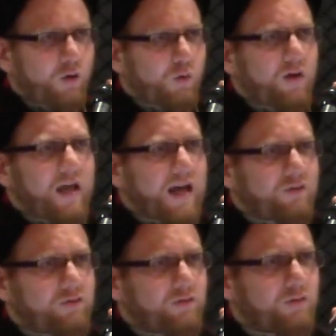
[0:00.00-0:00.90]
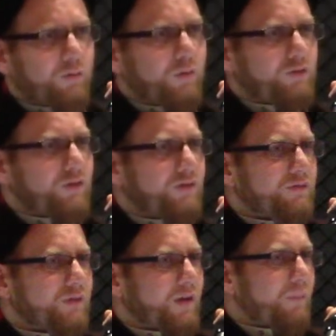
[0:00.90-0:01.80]
or an action which
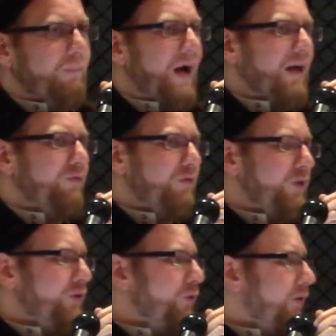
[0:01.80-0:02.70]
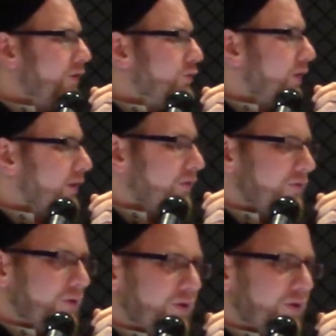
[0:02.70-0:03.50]
is bad for you or destructive.